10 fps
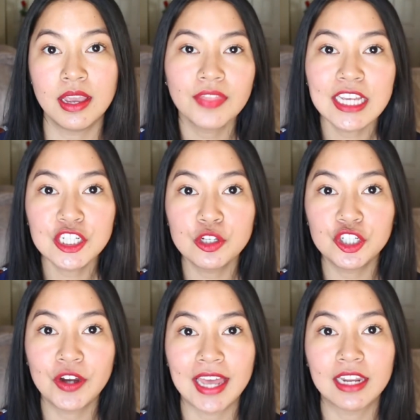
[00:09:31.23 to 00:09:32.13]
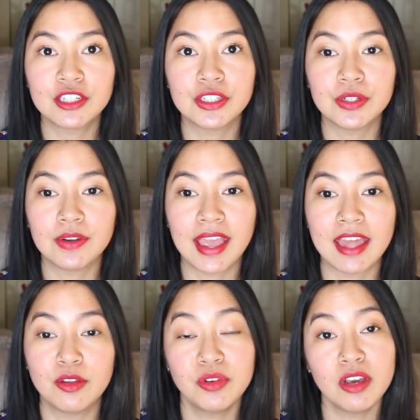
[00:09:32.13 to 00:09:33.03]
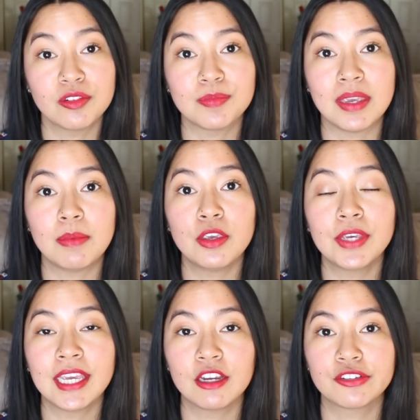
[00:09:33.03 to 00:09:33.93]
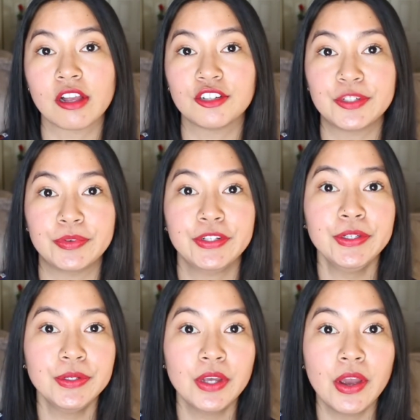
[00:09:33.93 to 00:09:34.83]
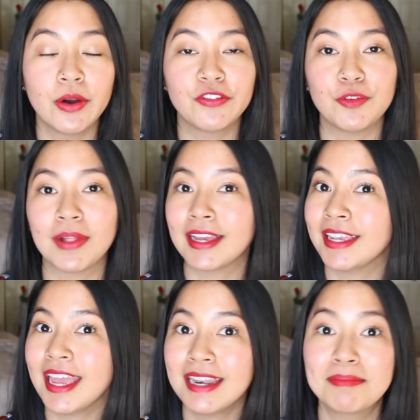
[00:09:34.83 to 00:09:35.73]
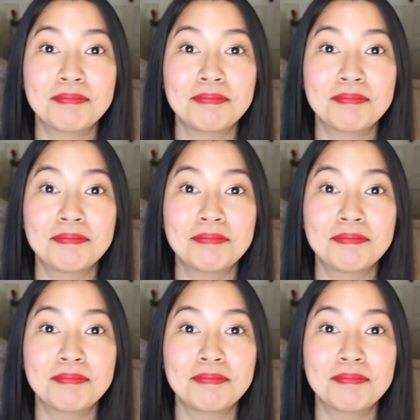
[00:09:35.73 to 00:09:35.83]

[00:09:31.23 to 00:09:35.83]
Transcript: That shows your gratitude, and who knows, maybe you can get your scholarship renewed, or if you apply again,